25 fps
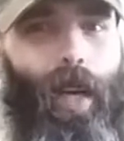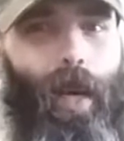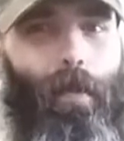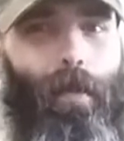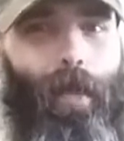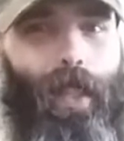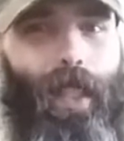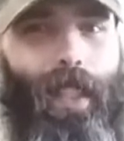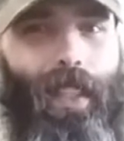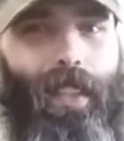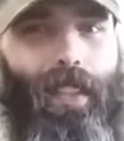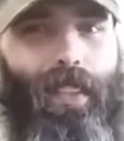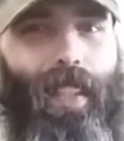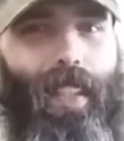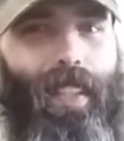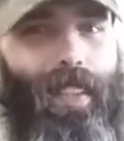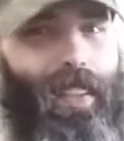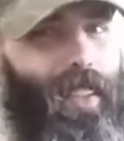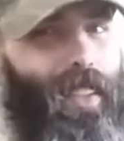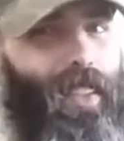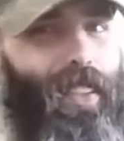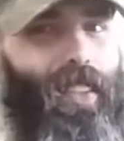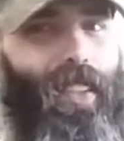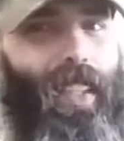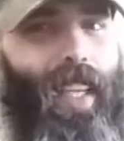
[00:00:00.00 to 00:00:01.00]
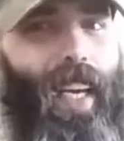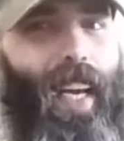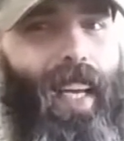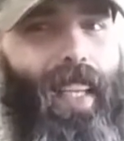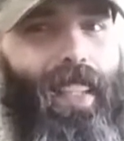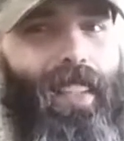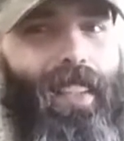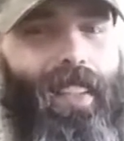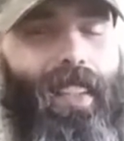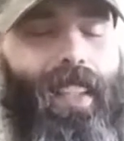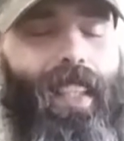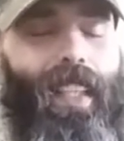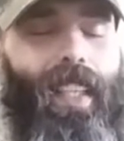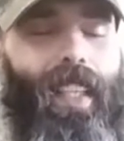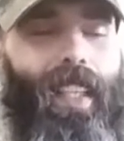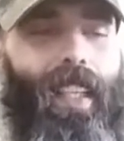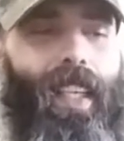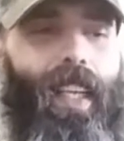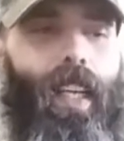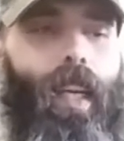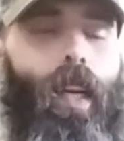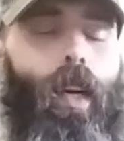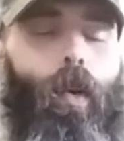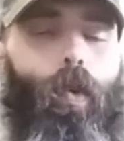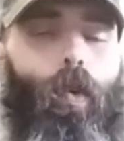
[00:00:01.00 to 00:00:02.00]
up with these things. These are nice,
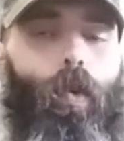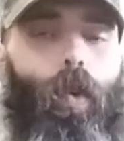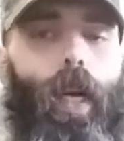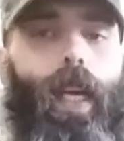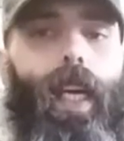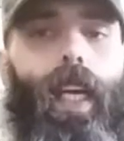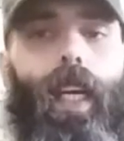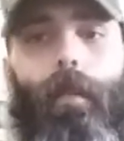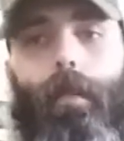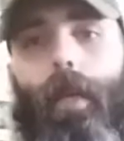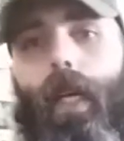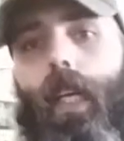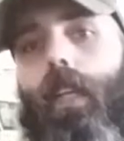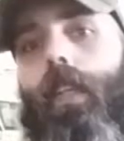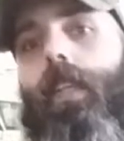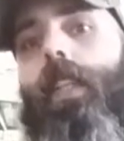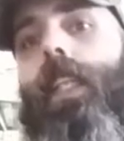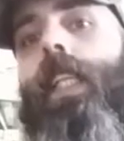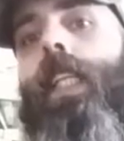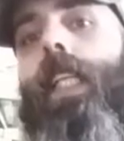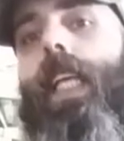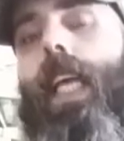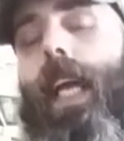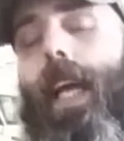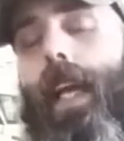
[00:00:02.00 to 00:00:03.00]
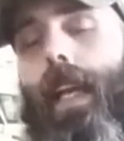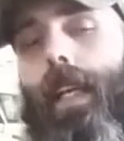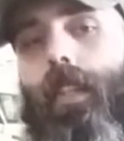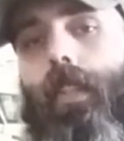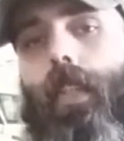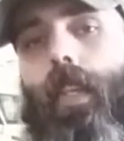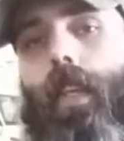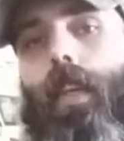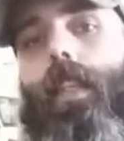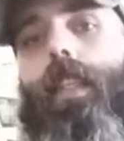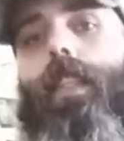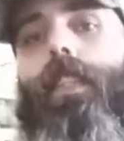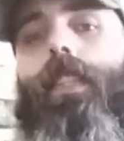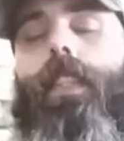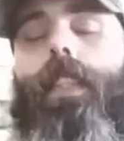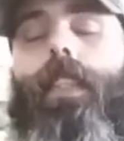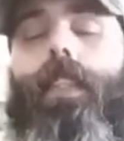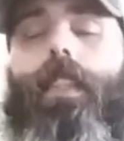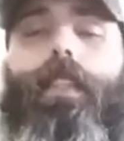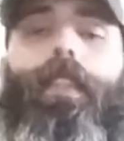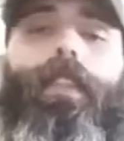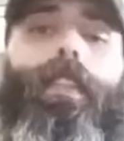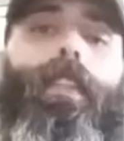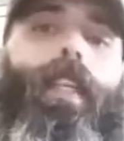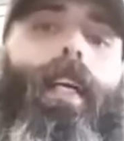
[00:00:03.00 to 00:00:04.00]
way better than the H
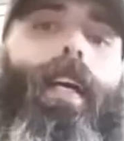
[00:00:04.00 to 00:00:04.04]
harnesses.